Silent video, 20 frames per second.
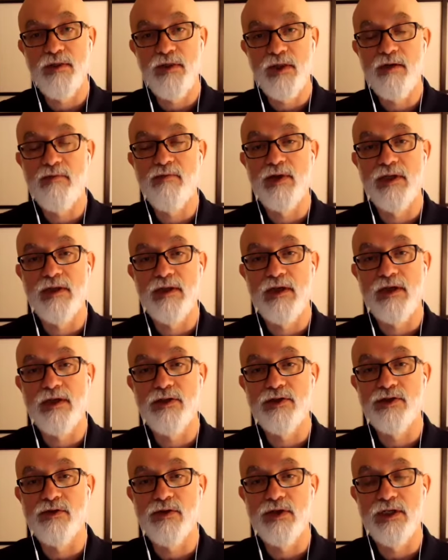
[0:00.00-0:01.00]
them and they
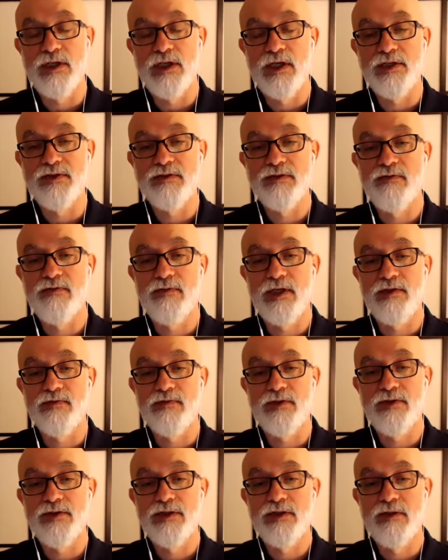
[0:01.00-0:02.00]
can join us, vice
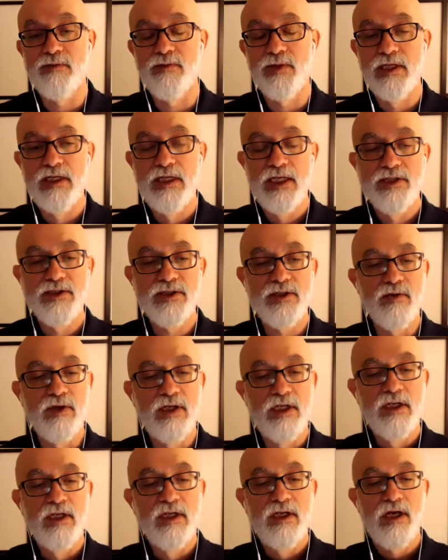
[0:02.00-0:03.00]
versa. So,
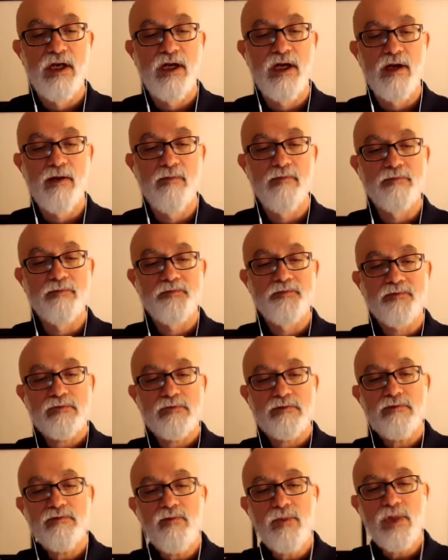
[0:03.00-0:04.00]
um,
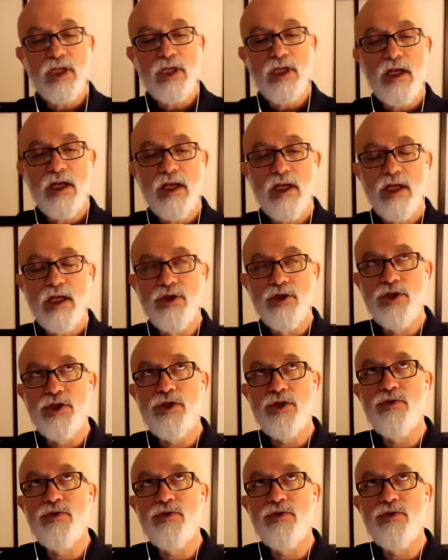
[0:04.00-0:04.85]
do you